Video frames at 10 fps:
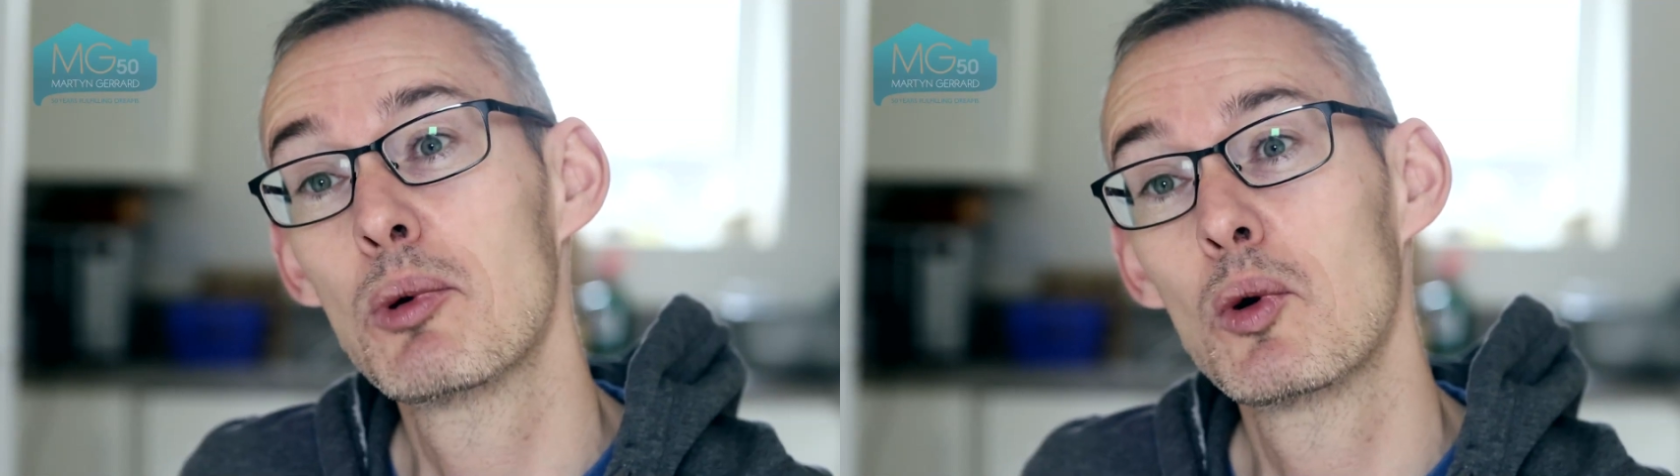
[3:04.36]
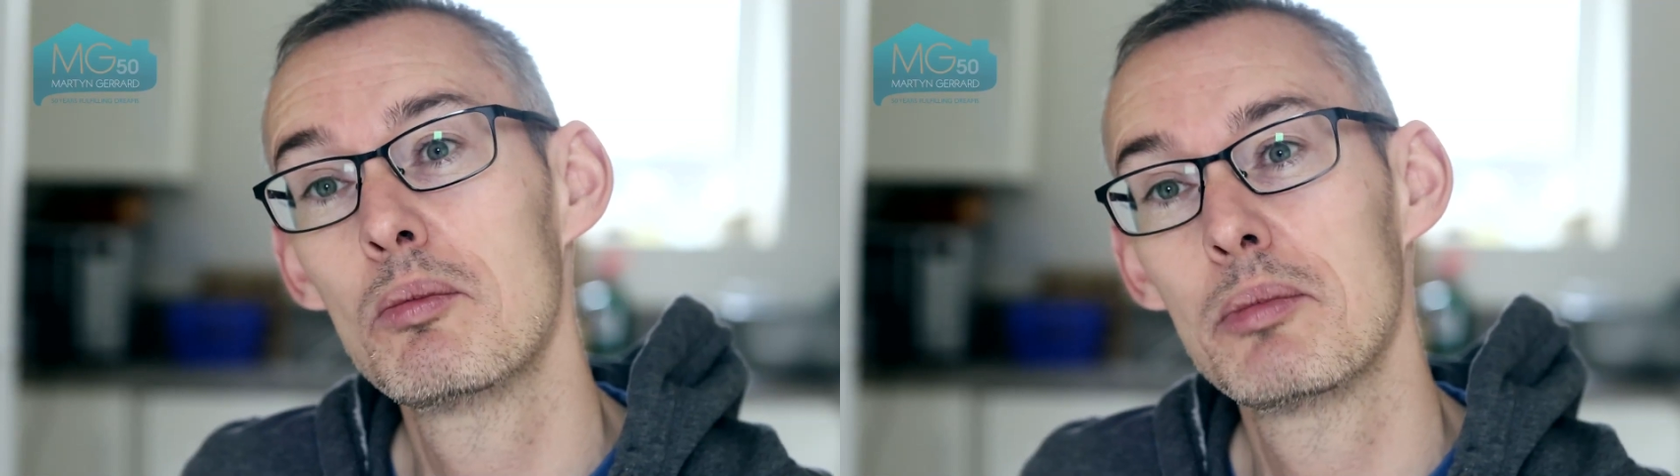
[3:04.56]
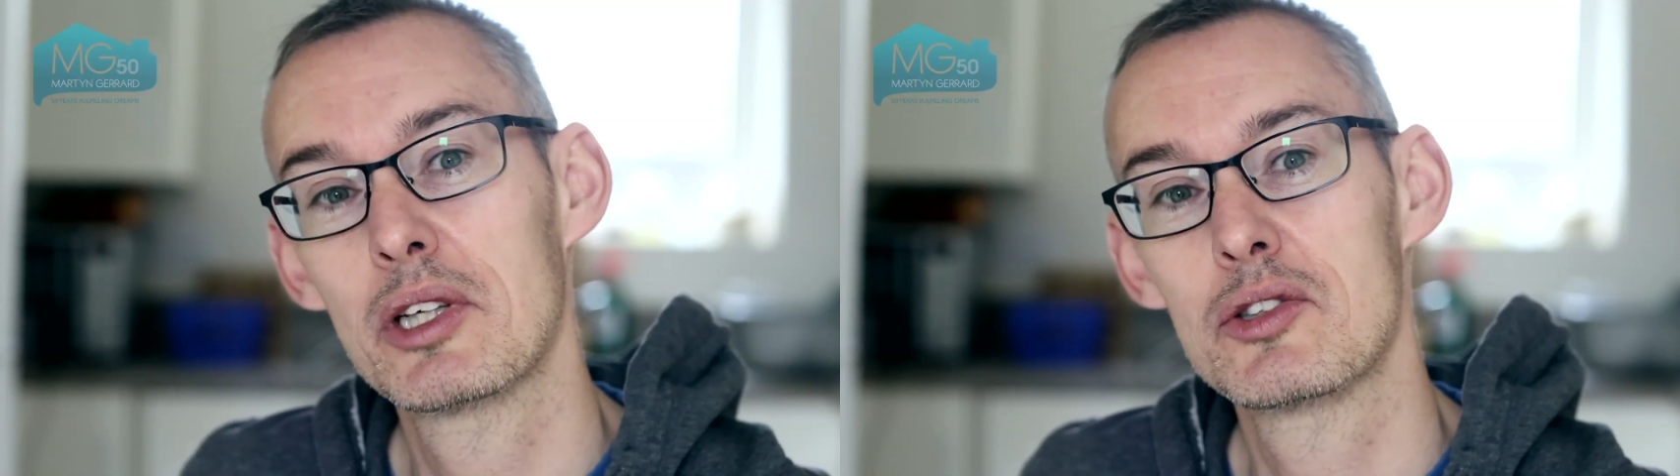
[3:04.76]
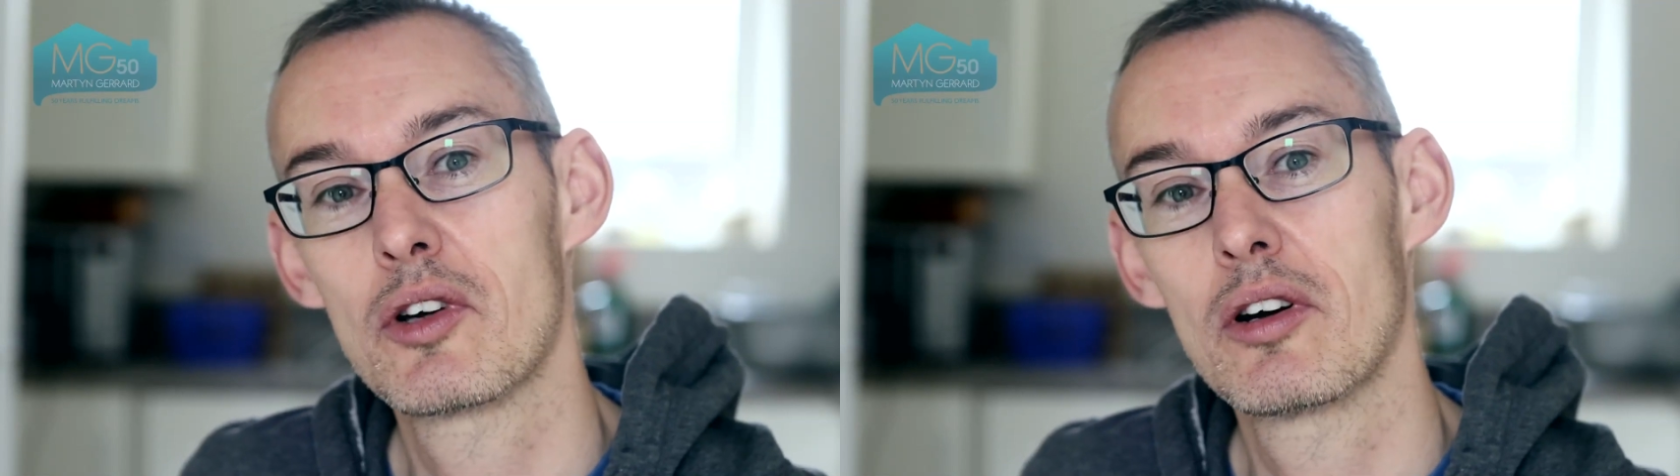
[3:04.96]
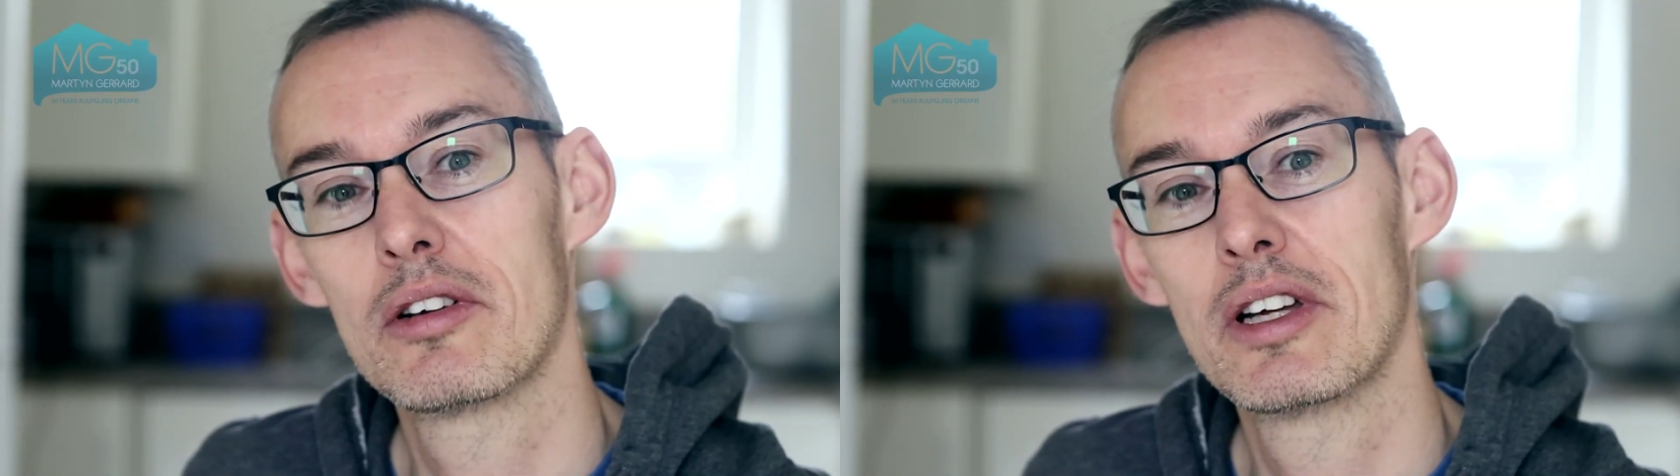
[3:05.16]
important because
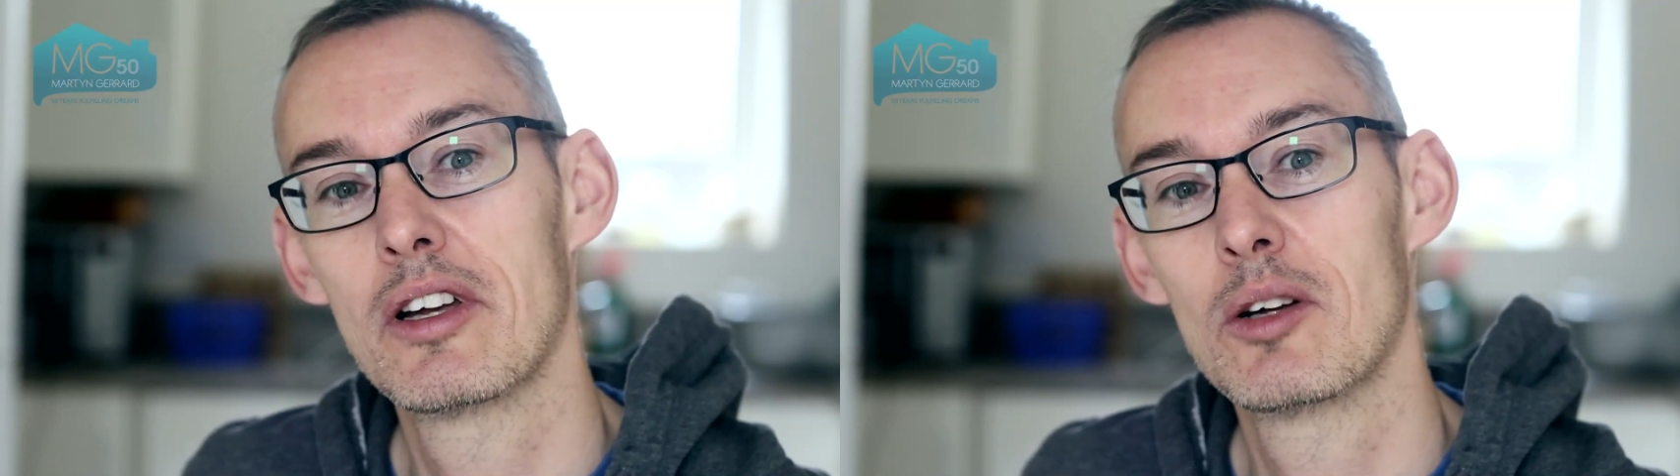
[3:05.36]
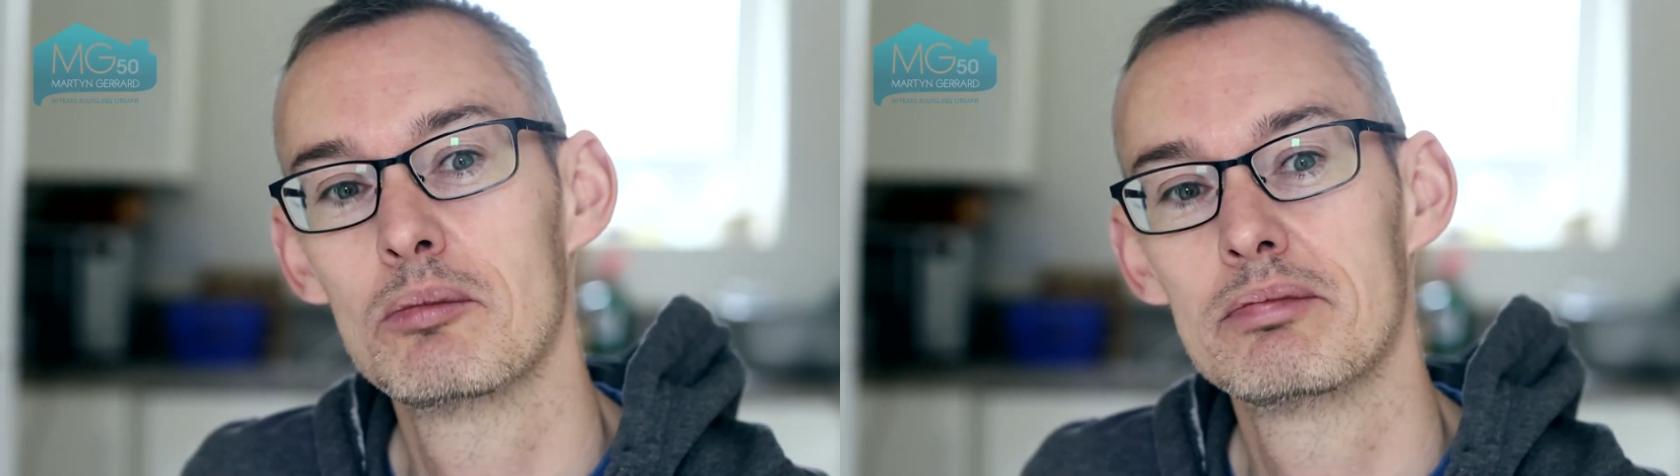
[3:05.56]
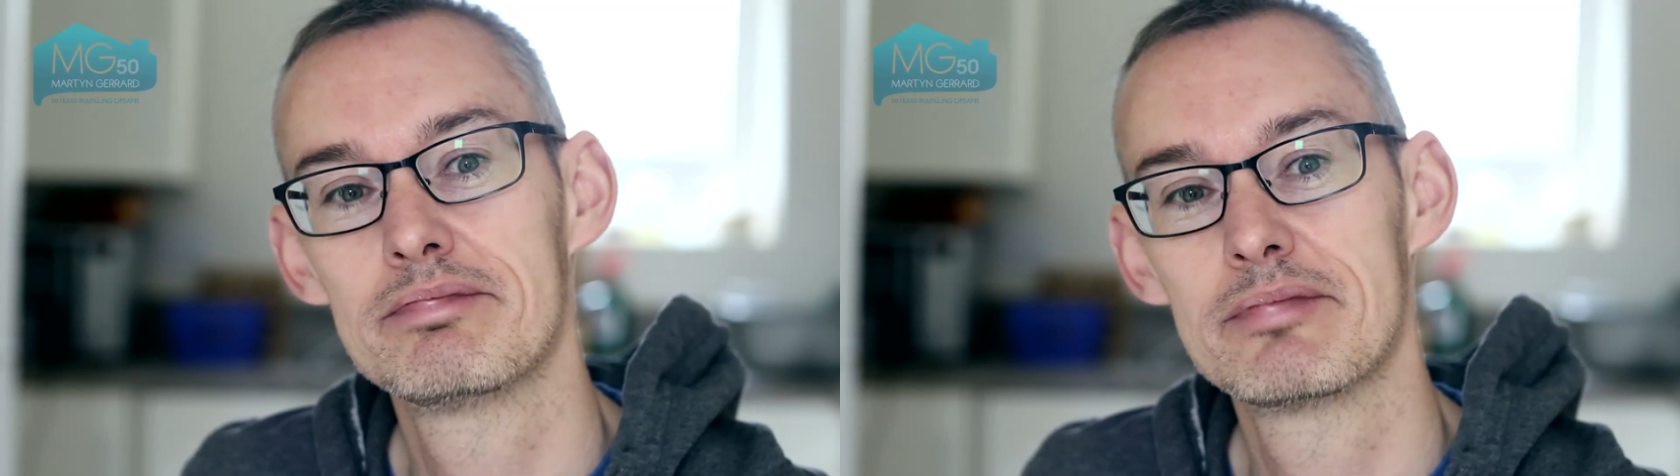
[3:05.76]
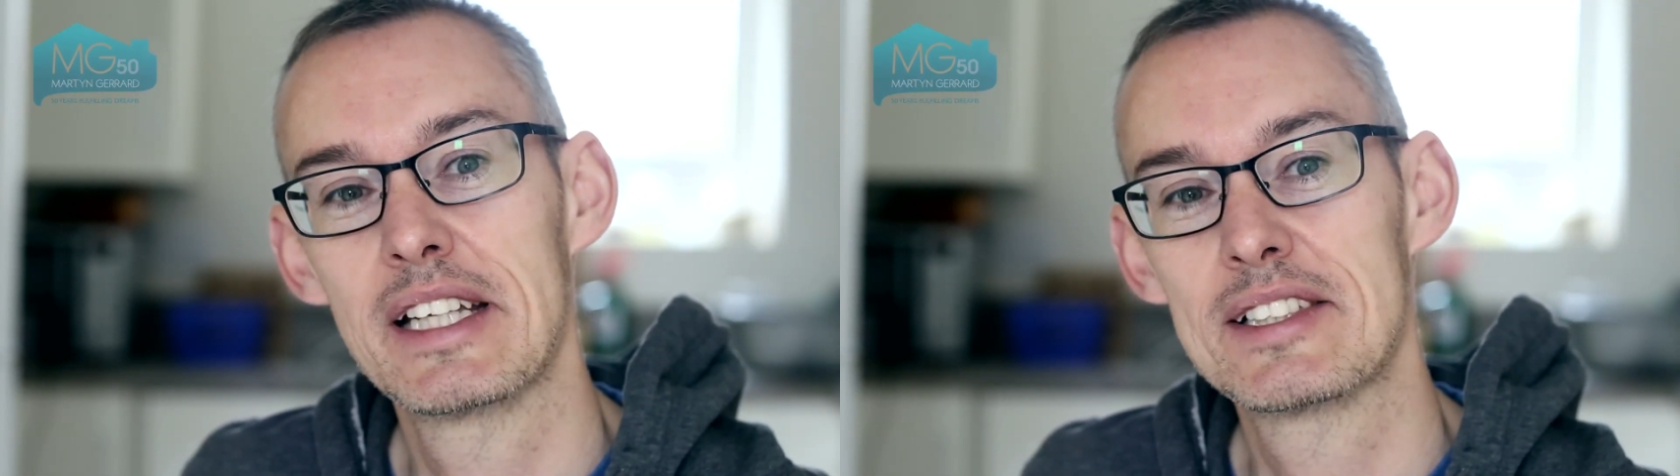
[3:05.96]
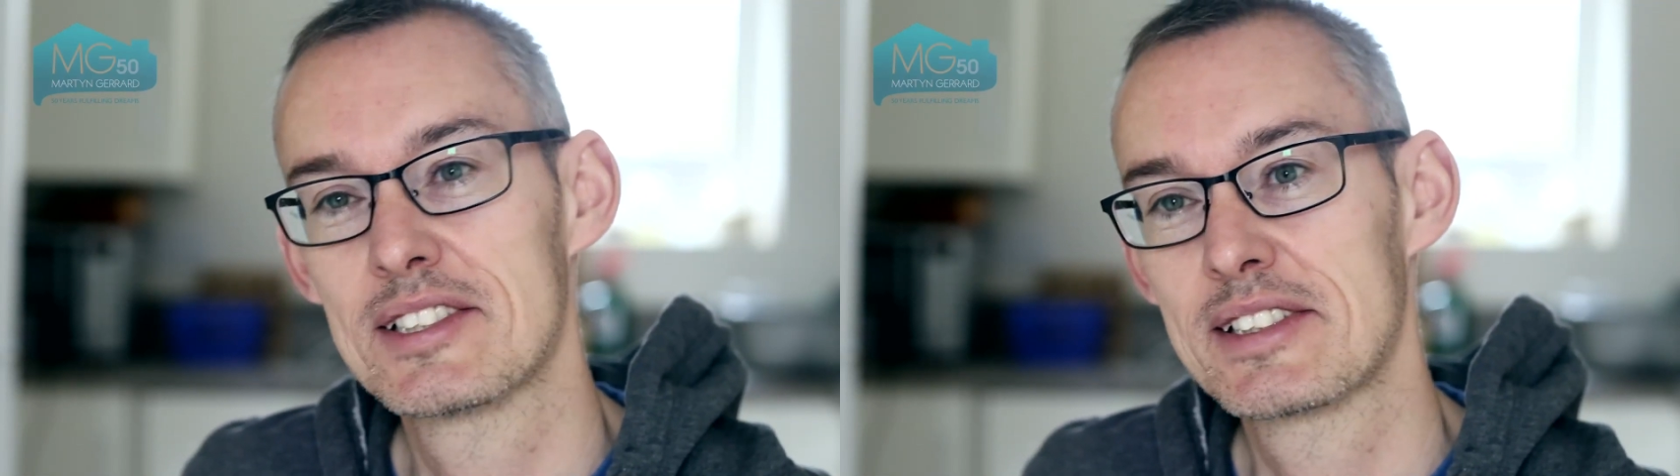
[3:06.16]
it's